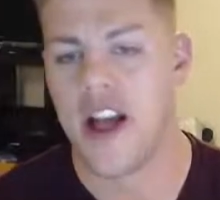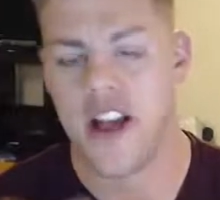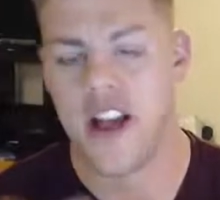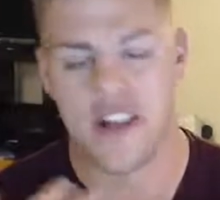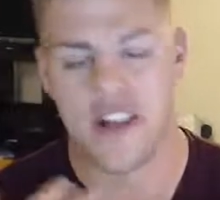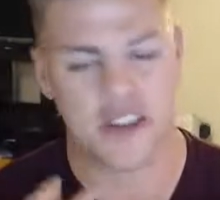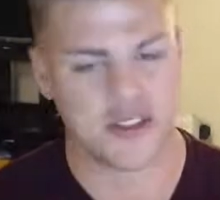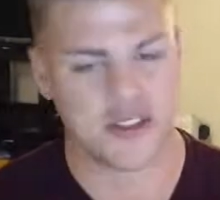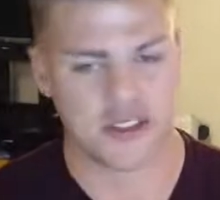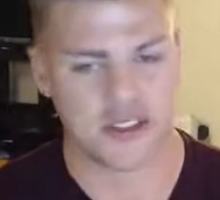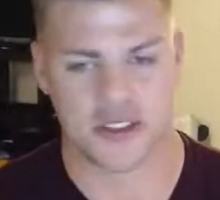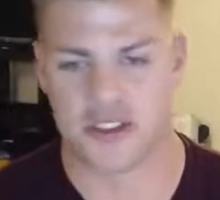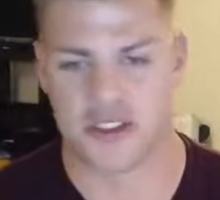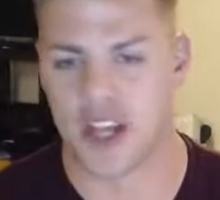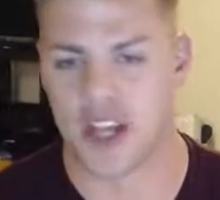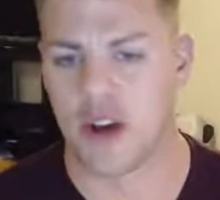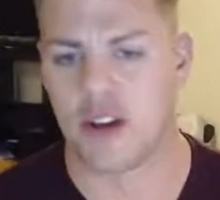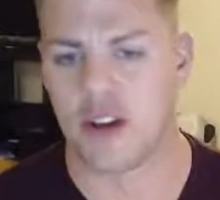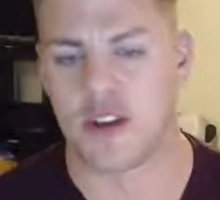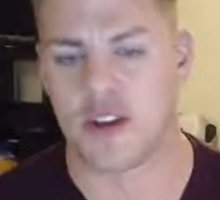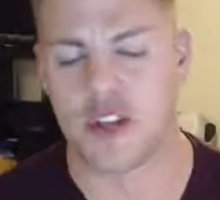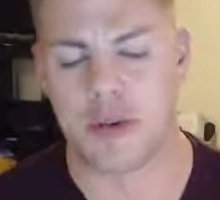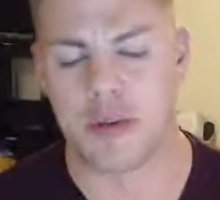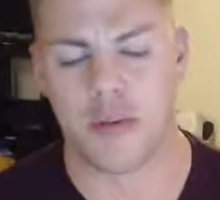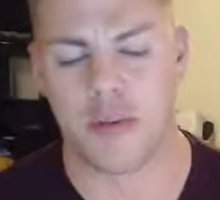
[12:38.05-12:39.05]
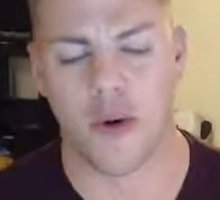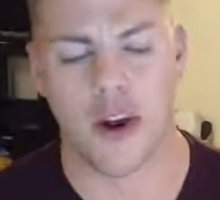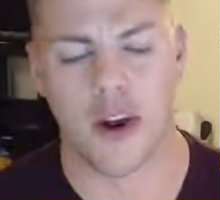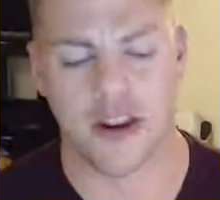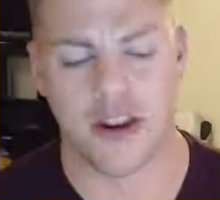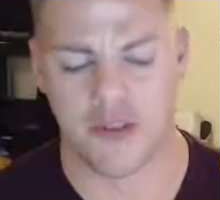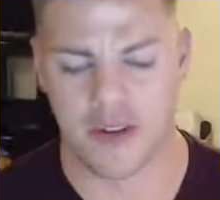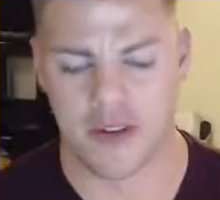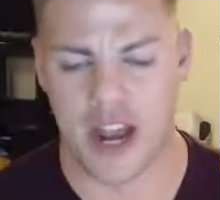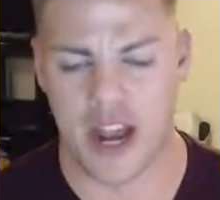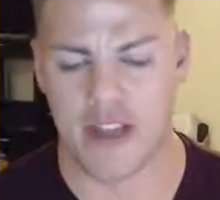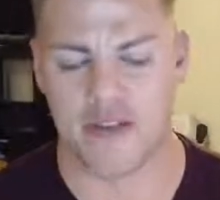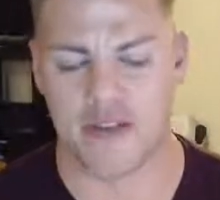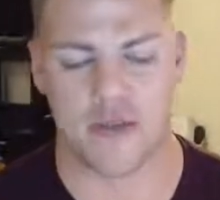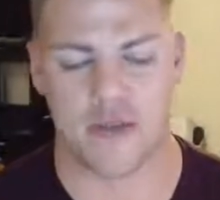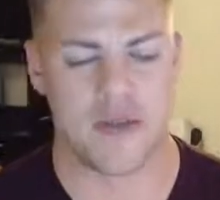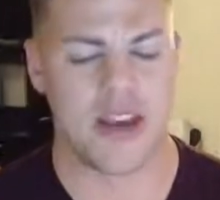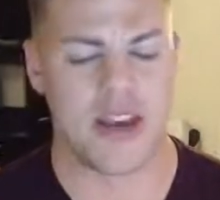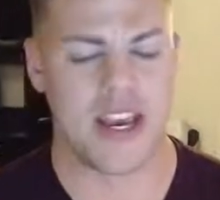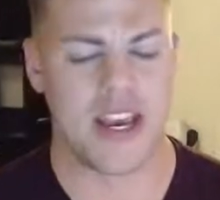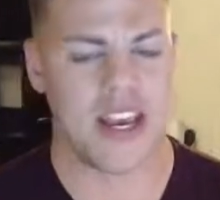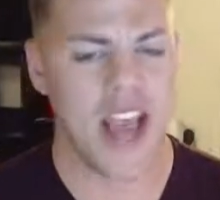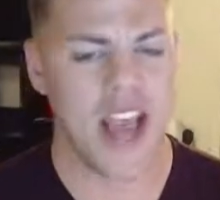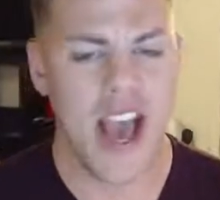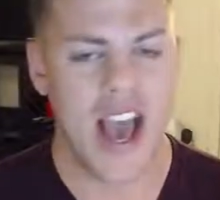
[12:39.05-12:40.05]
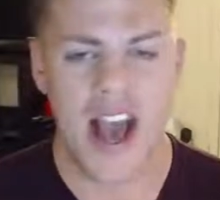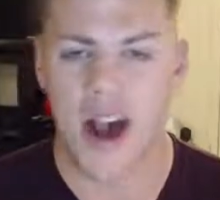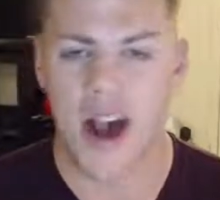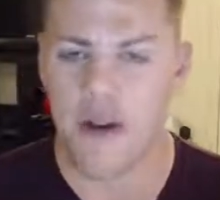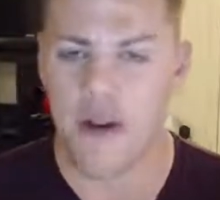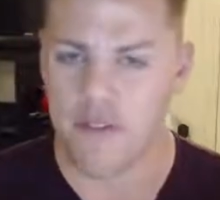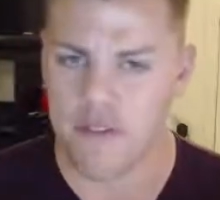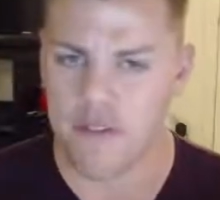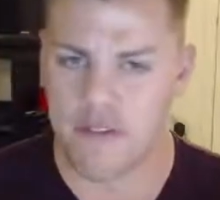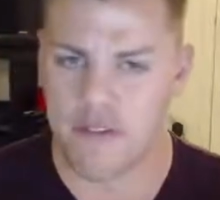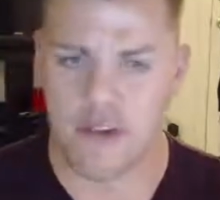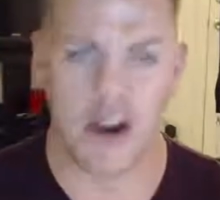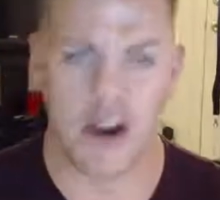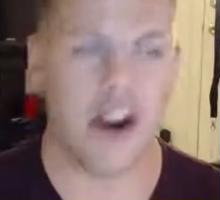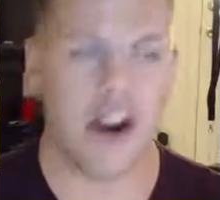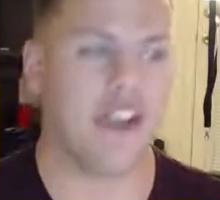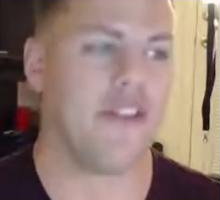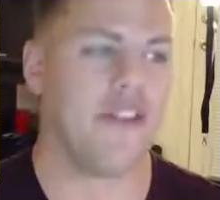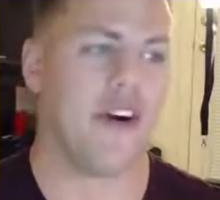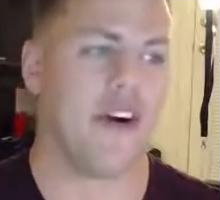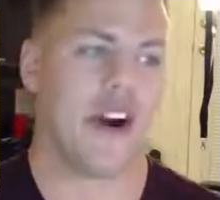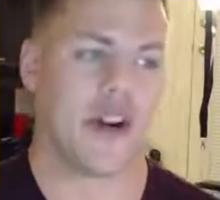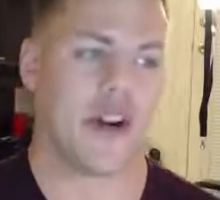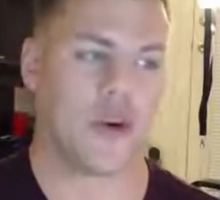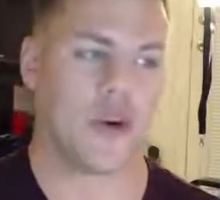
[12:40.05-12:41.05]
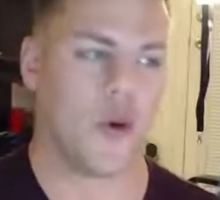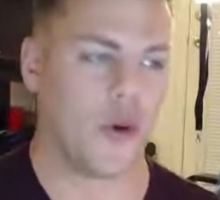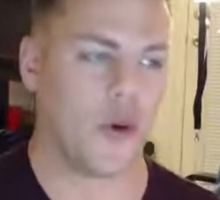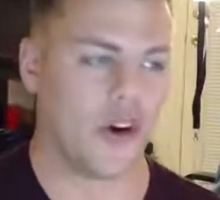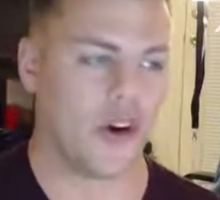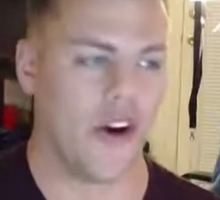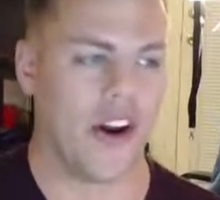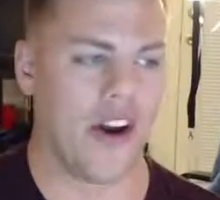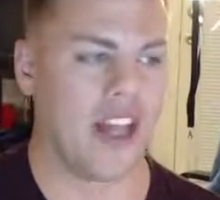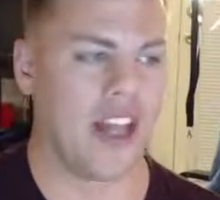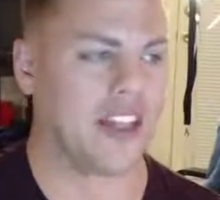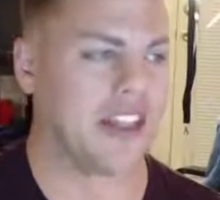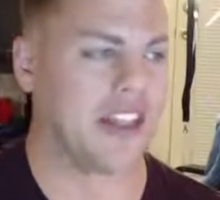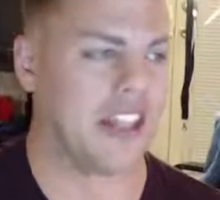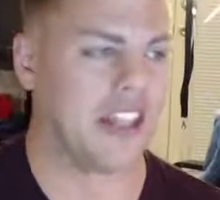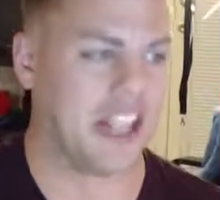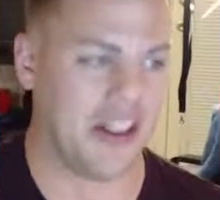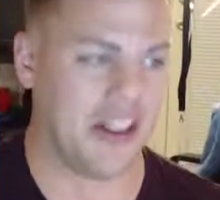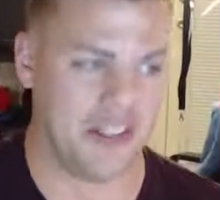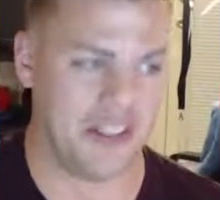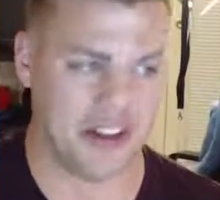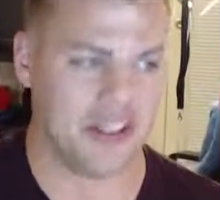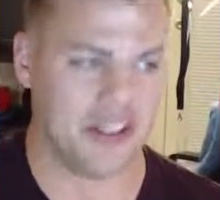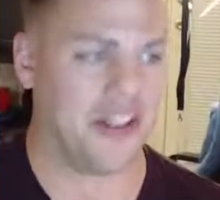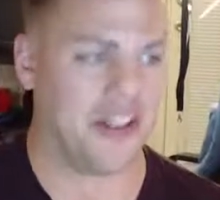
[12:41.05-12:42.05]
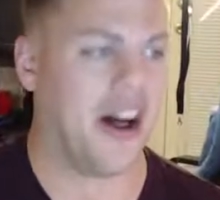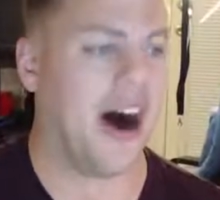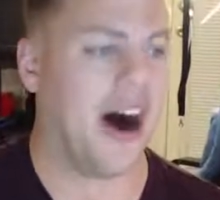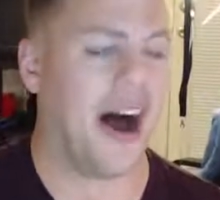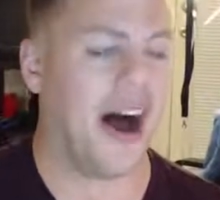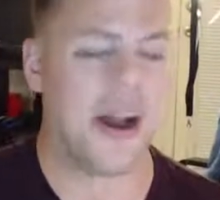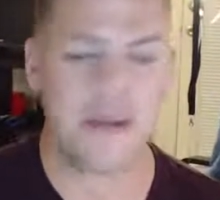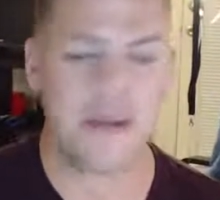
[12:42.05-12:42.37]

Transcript: This is a solid 2.5 for me. Very, very cool card. I love it a lot.